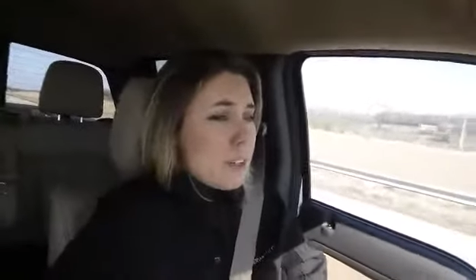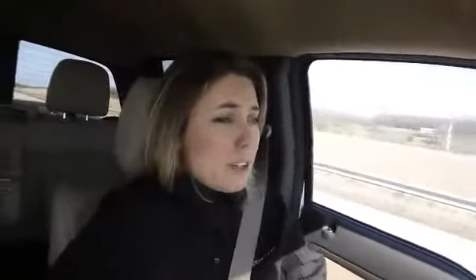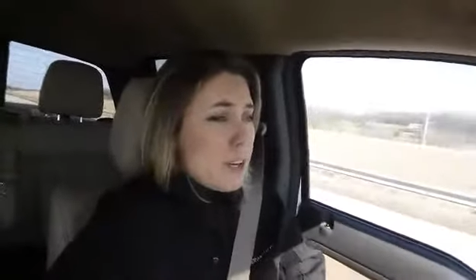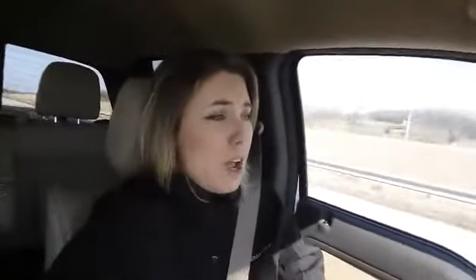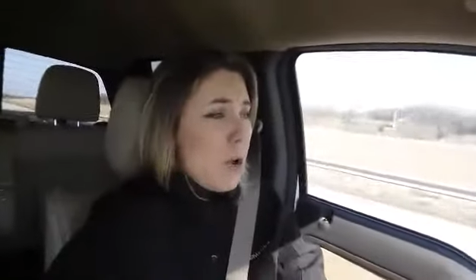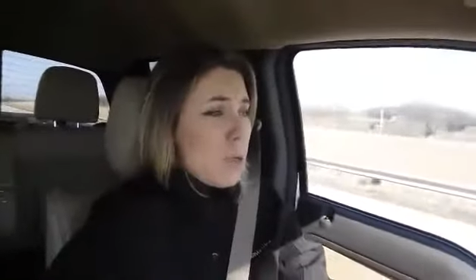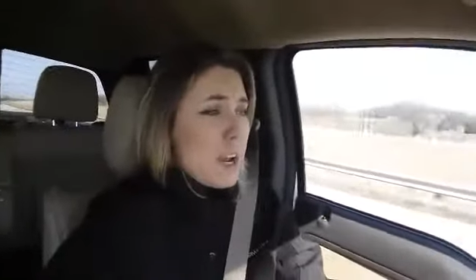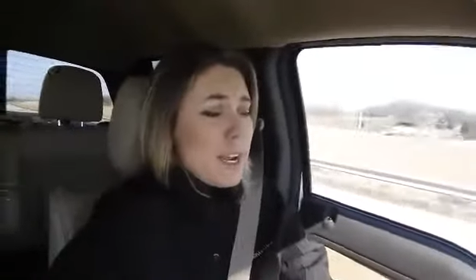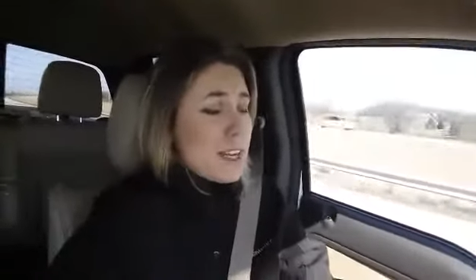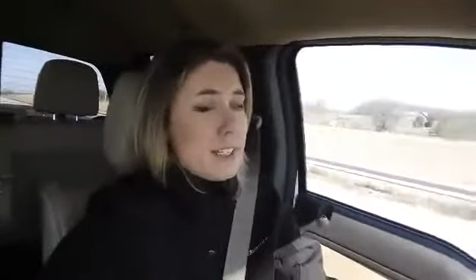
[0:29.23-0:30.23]
They're not
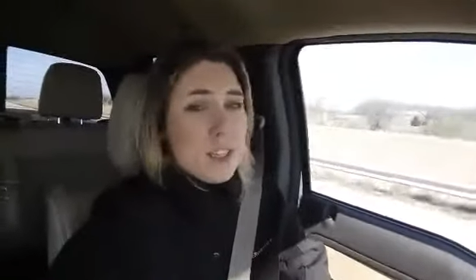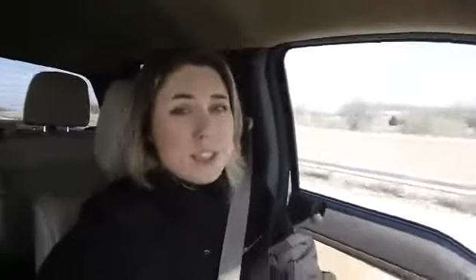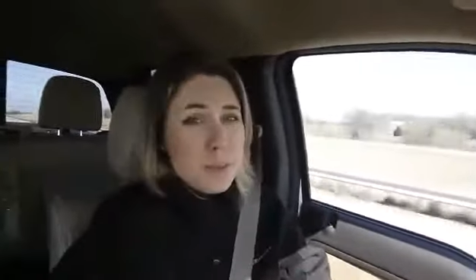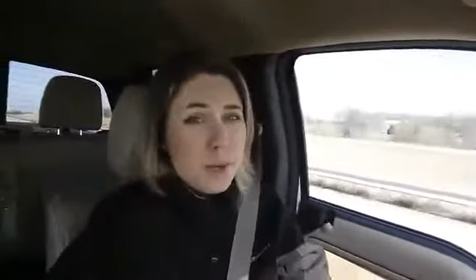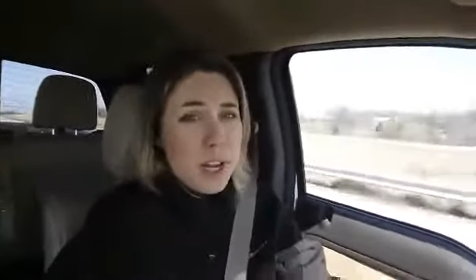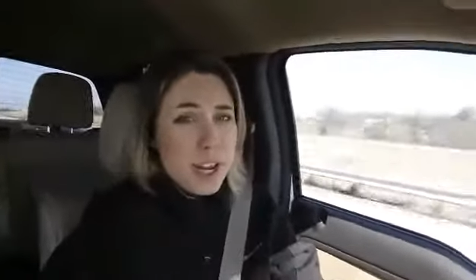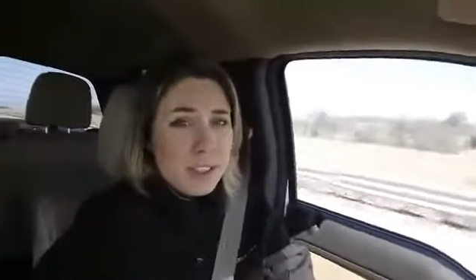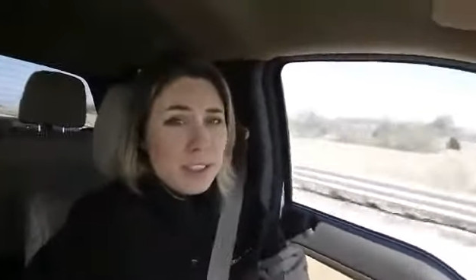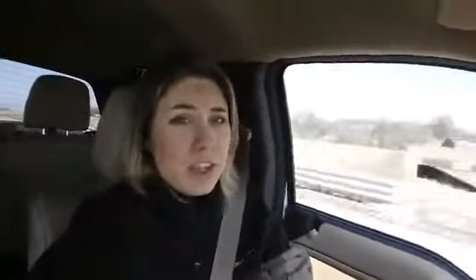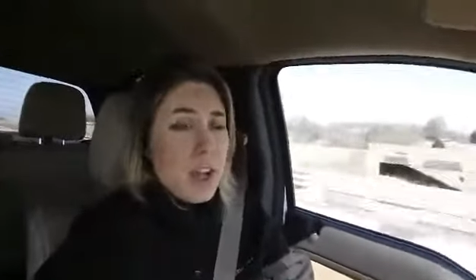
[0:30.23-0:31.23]
waiting till spring.